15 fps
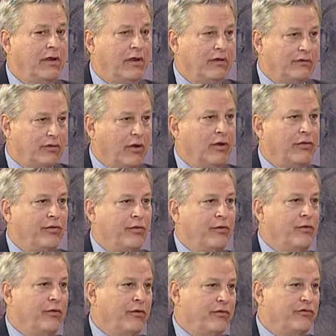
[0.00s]
has gone
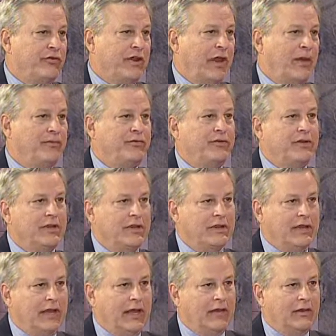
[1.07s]
through those steps. That's
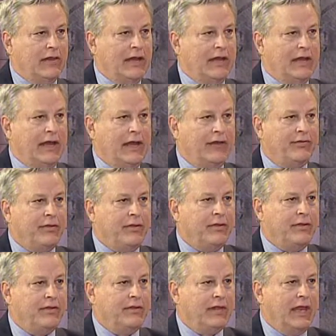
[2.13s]
right. And laid out the,
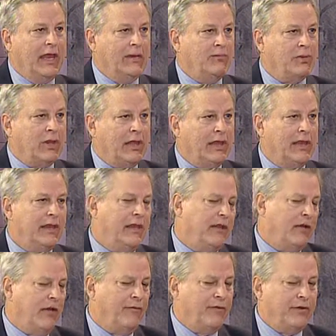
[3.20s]
the game plan. And
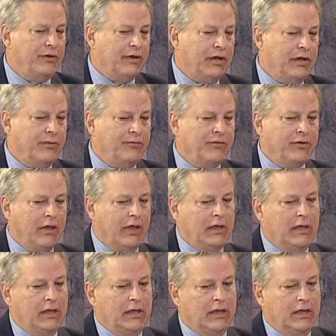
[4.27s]
oftentimes,
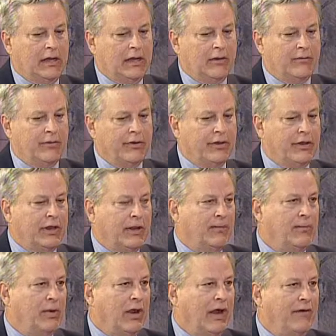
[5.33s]
uh, with a
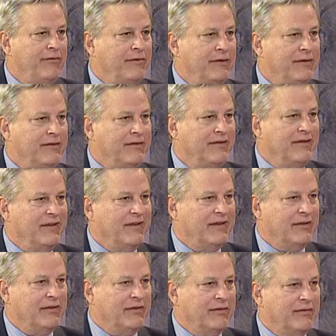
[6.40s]
nonprofit, uh,
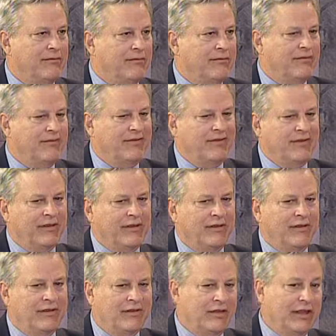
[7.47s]
you,
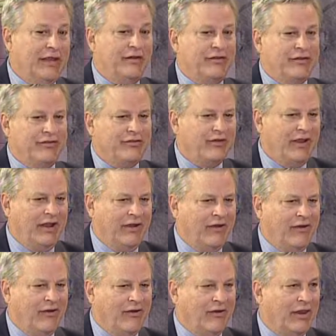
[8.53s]
the leaders uh,
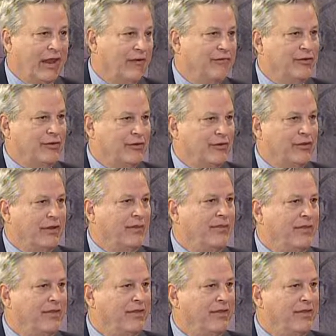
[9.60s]
are left to do them